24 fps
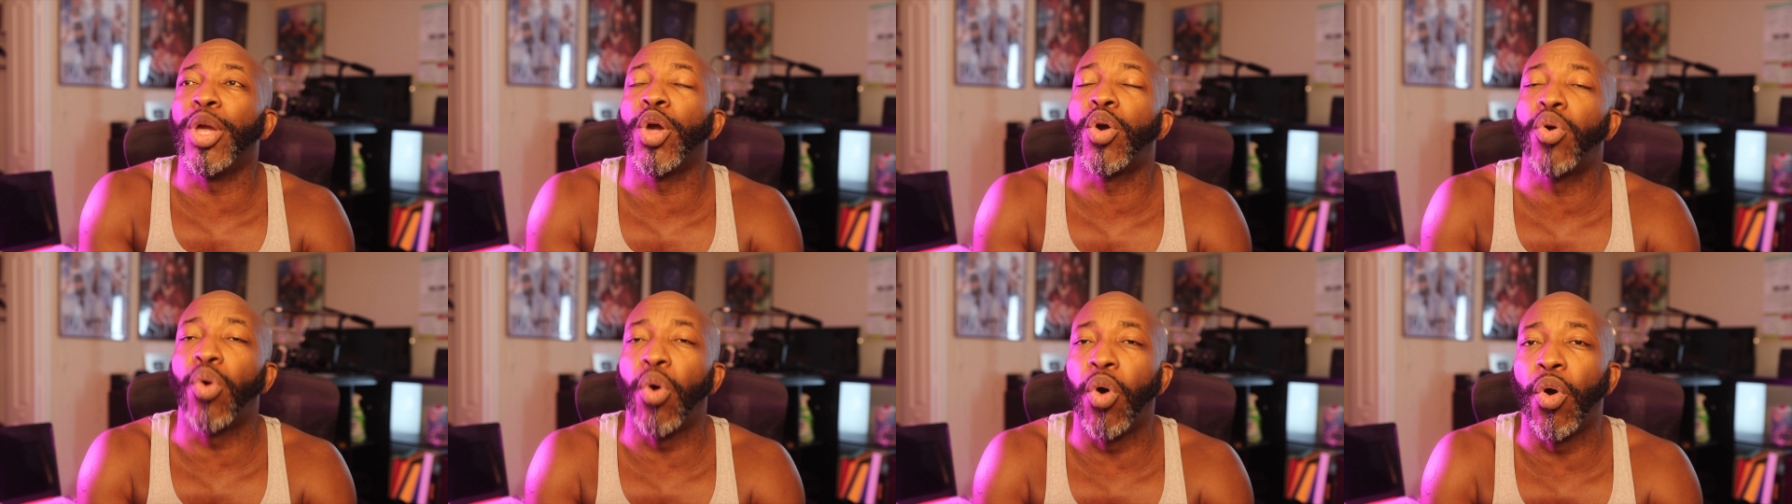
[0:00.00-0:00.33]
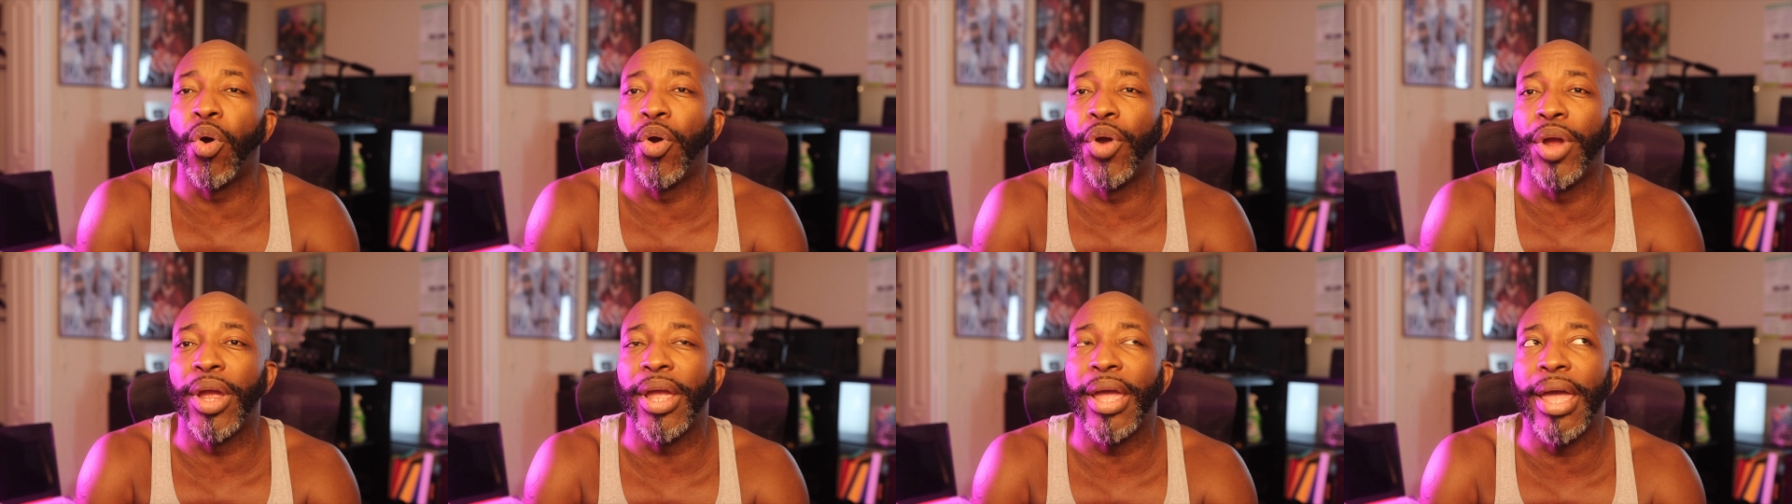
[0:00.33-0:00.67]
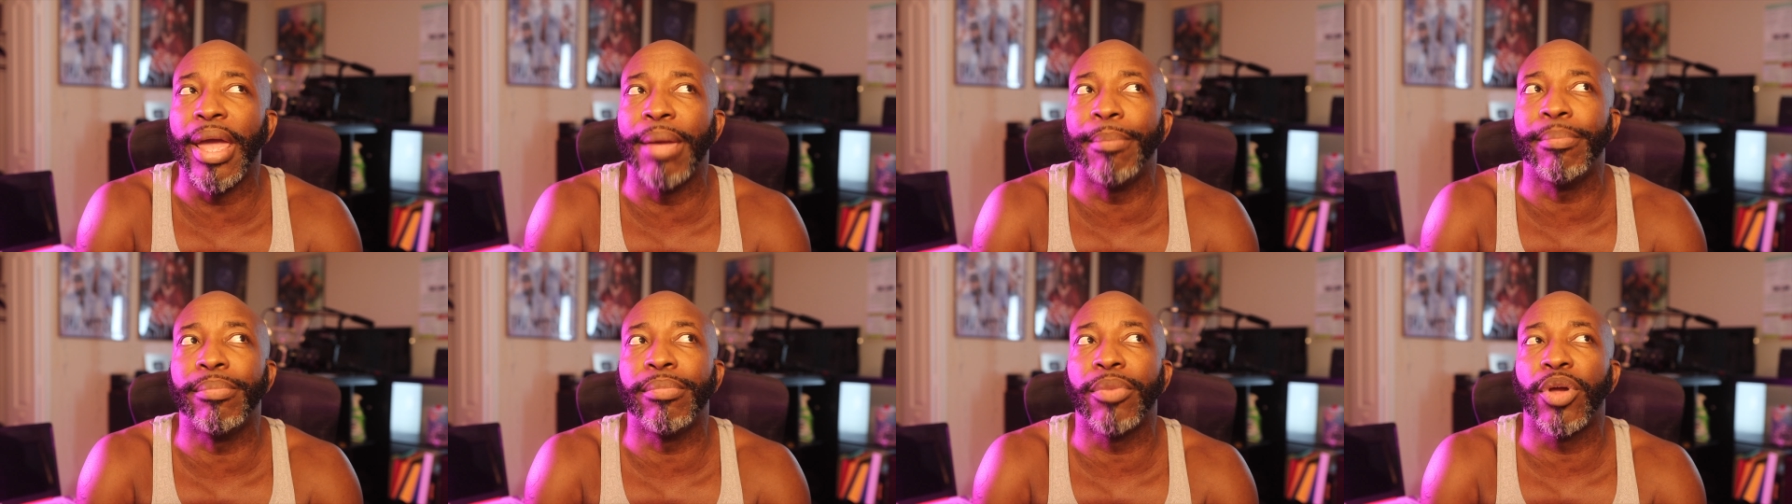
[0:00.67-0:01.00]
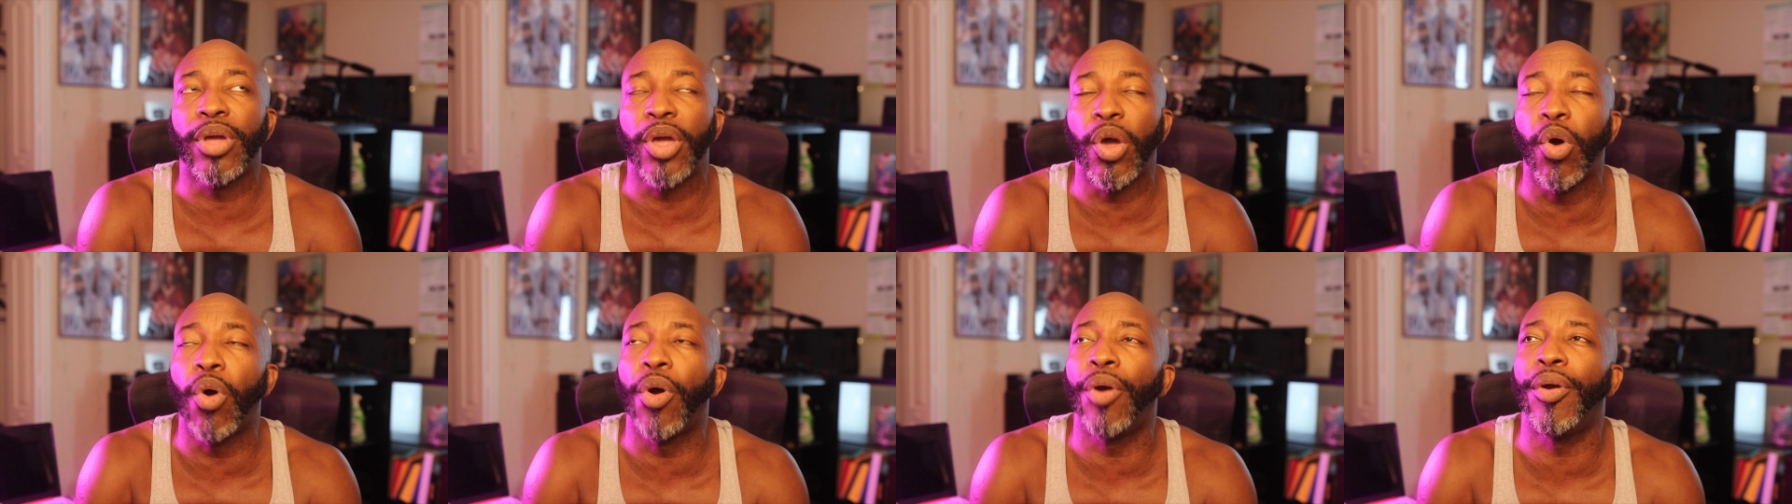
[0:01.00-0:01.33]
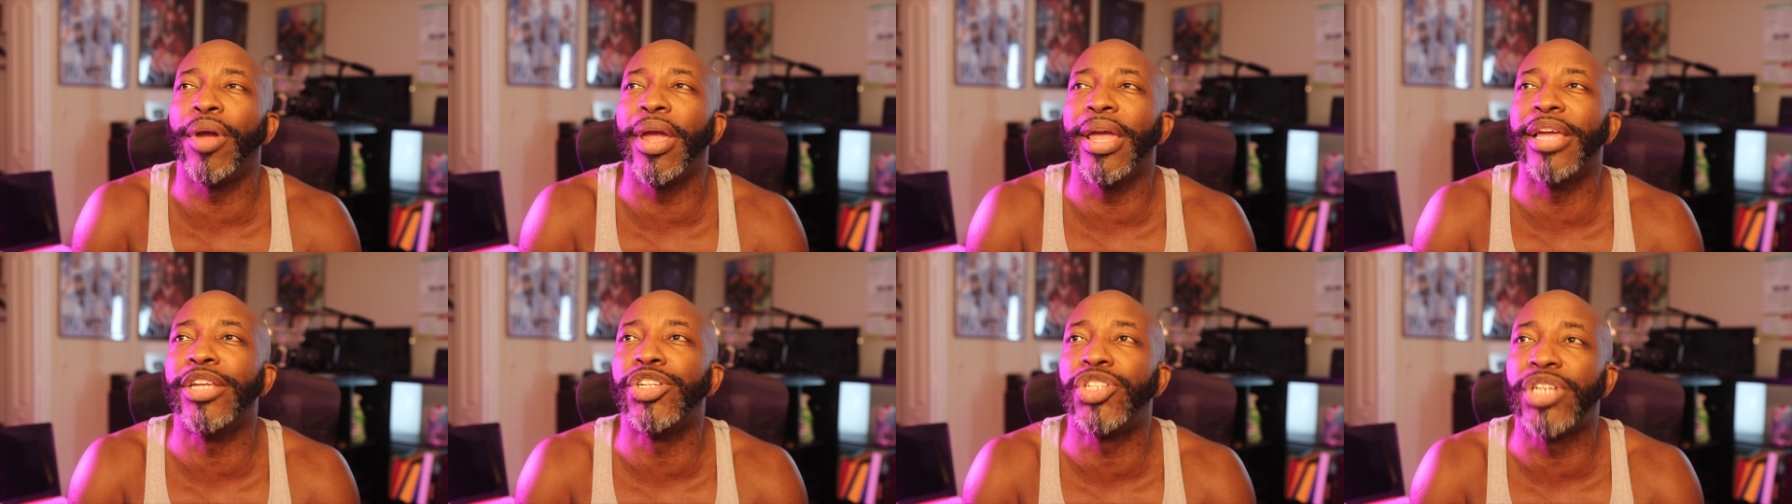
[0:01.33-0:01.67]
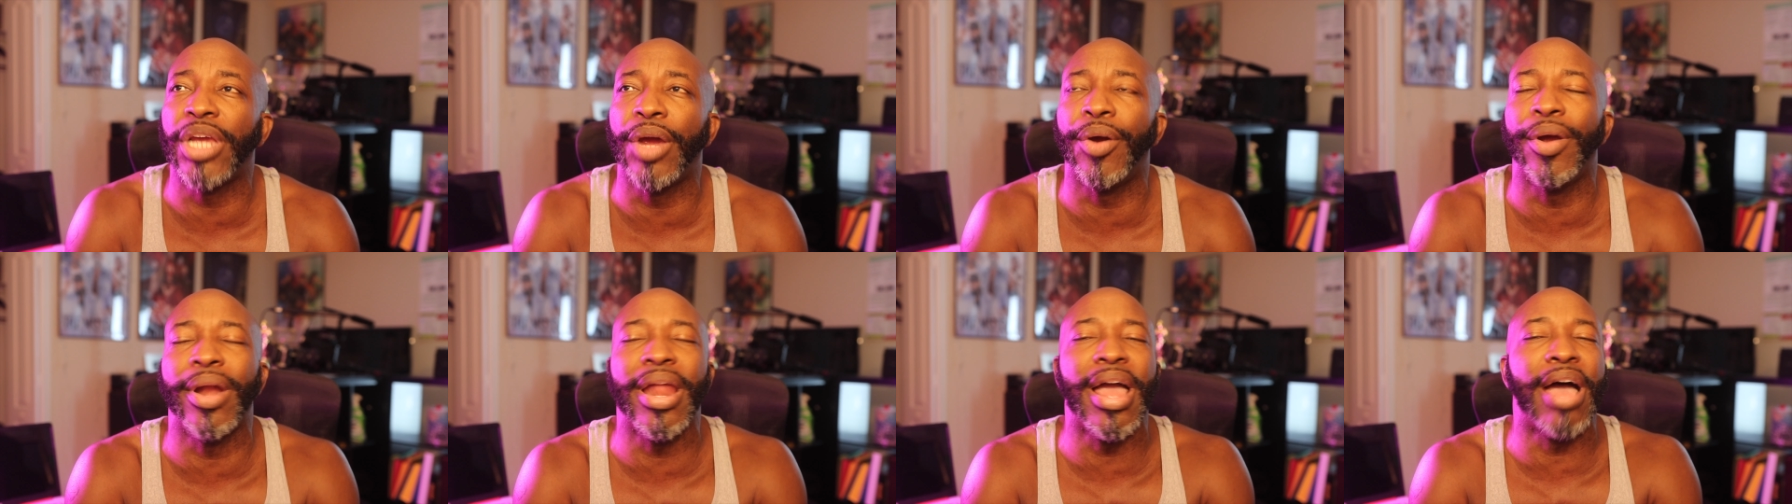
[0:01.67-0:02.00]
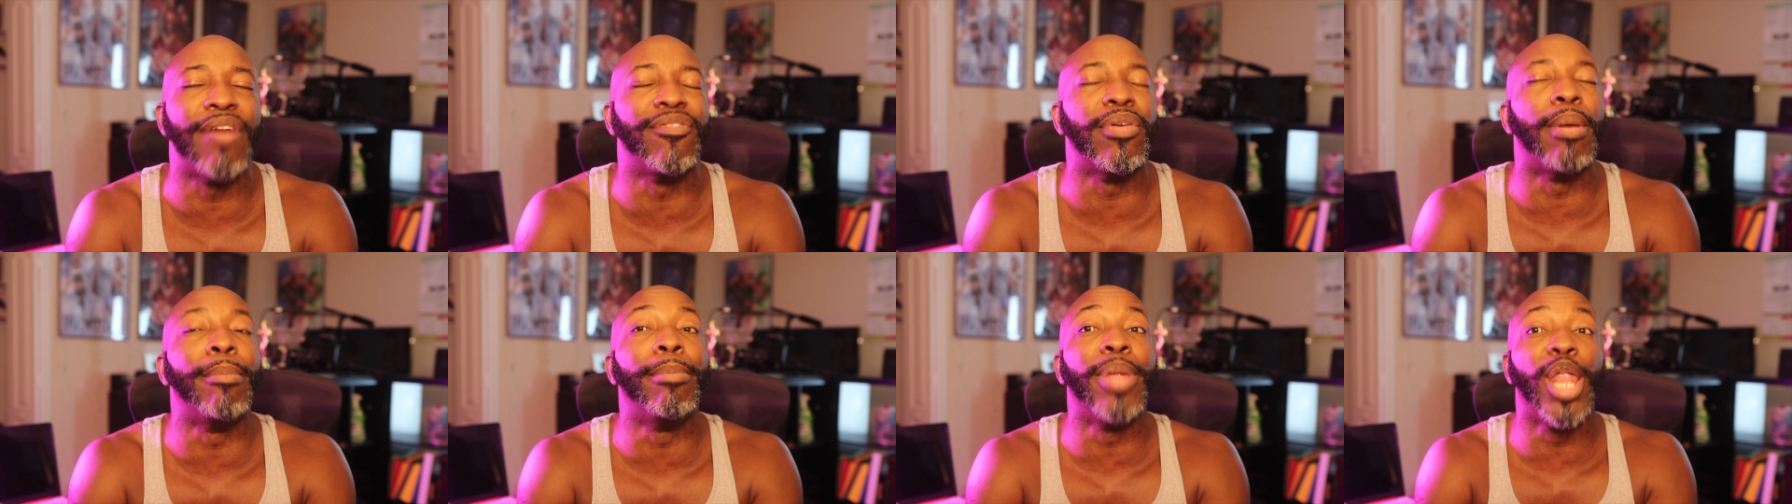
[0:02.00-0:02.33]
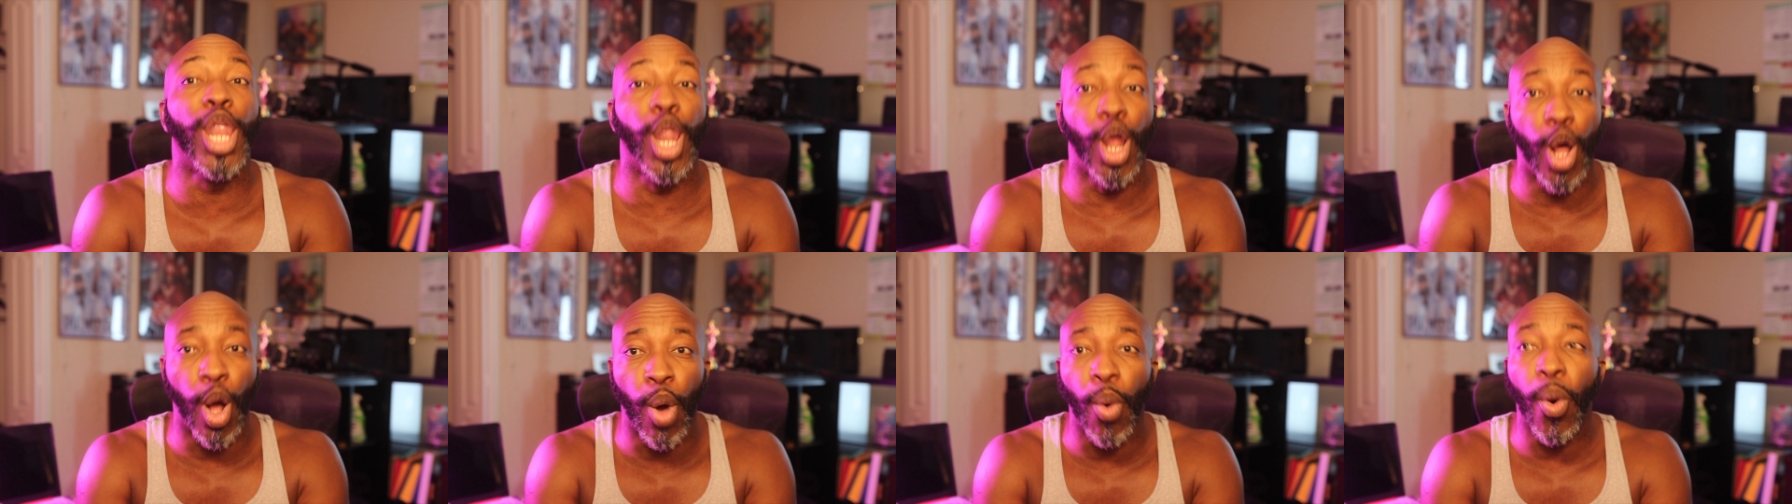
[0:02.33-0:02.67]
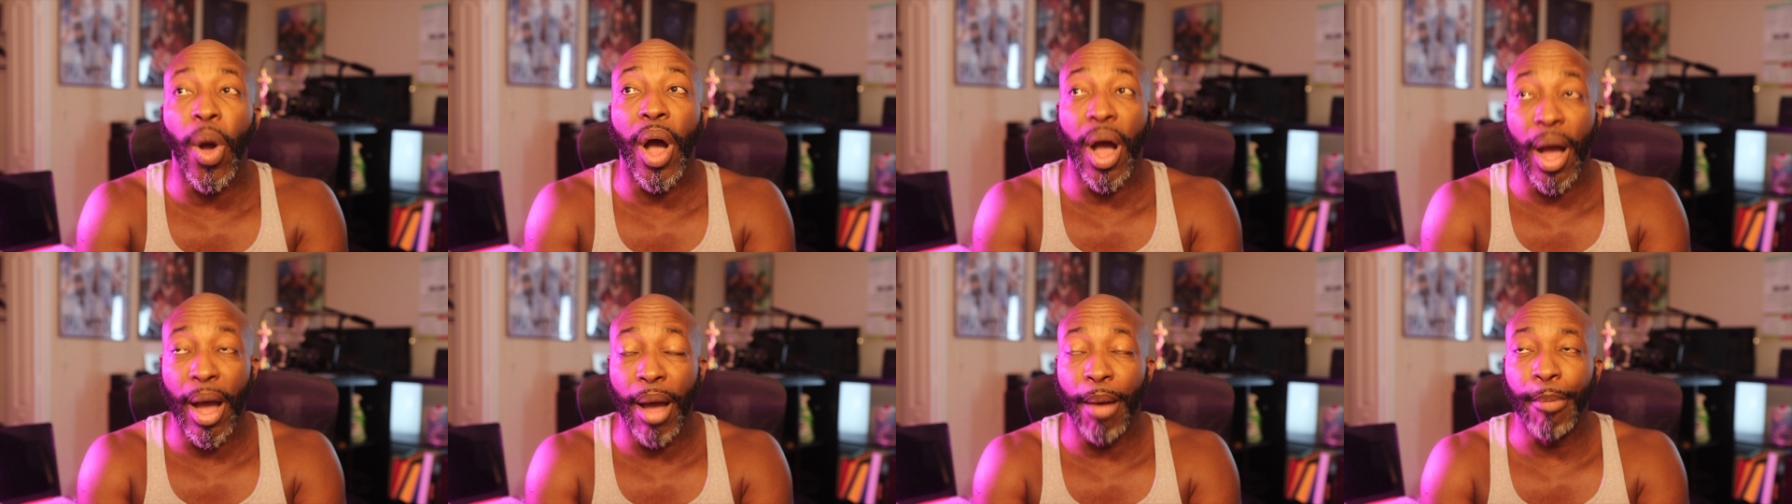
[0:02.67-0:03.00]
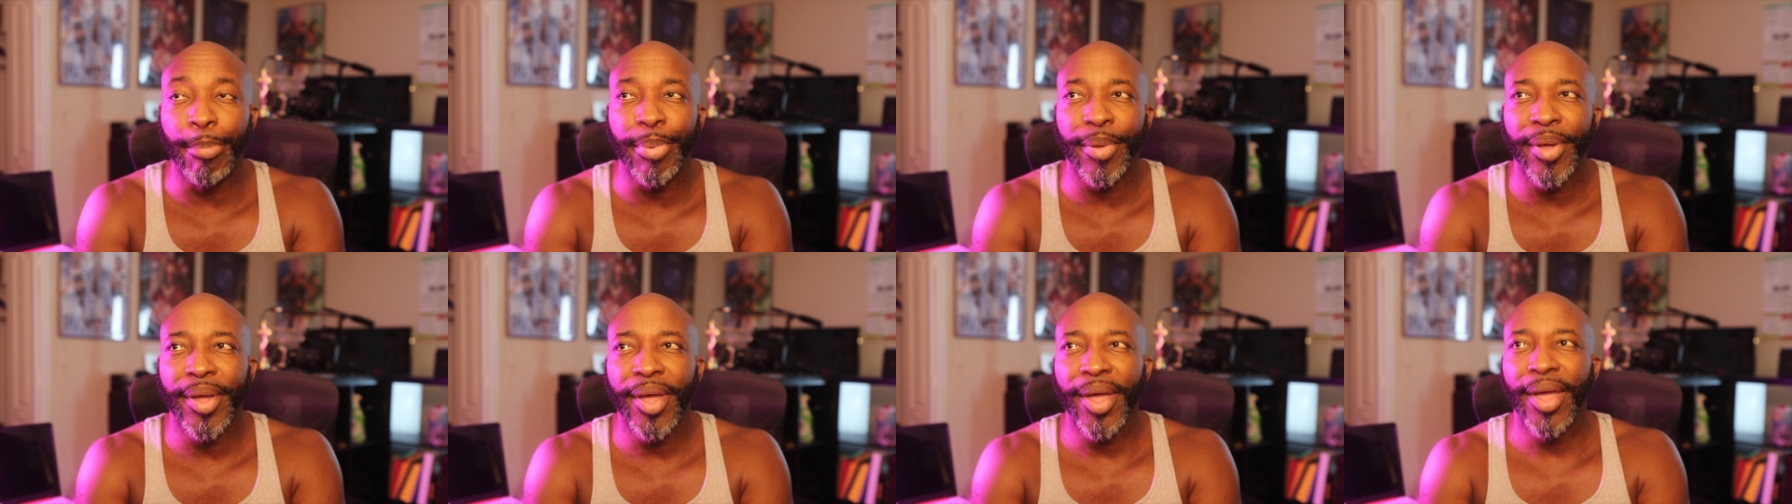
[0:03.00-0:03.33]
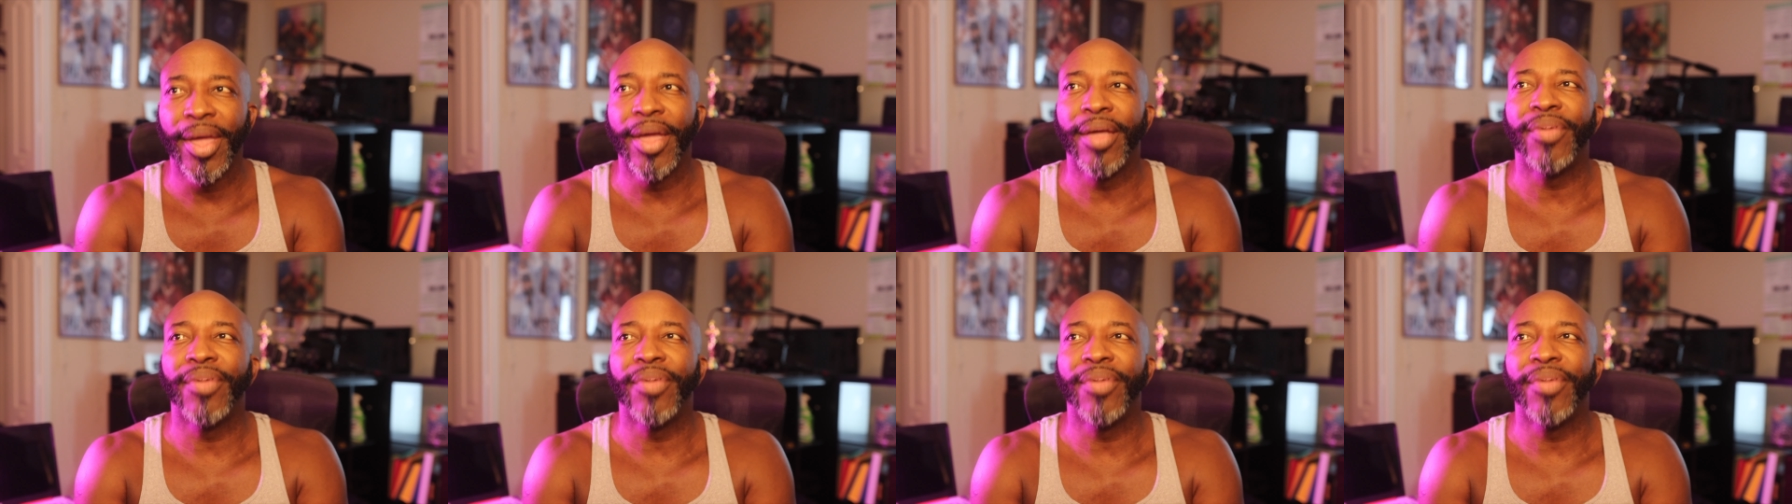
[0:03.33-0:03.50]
Corey and Jared have a blow up